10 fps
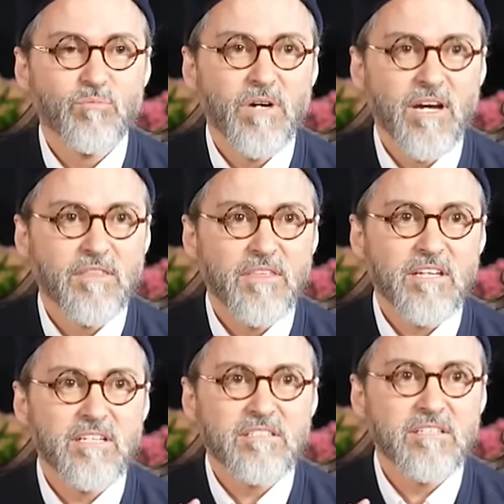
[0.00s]
I
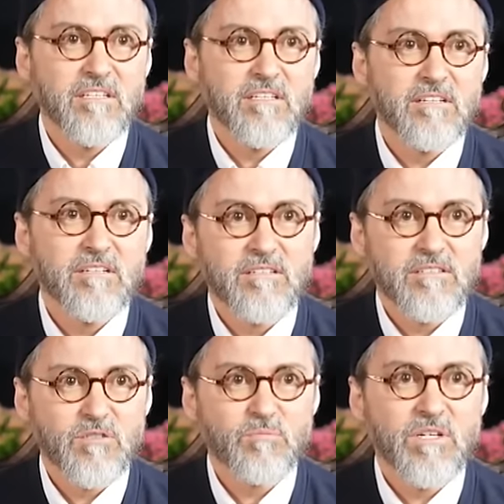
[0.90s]
think it's in the
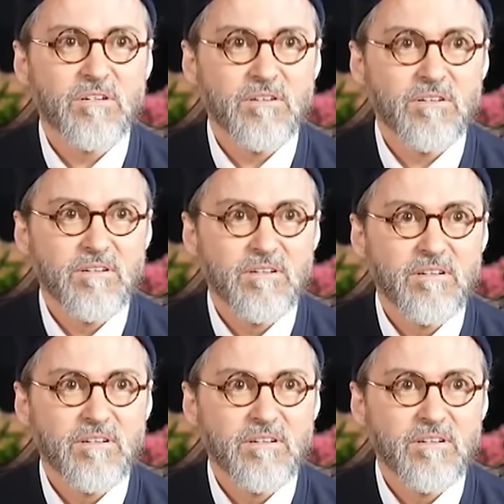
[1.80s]
spittle.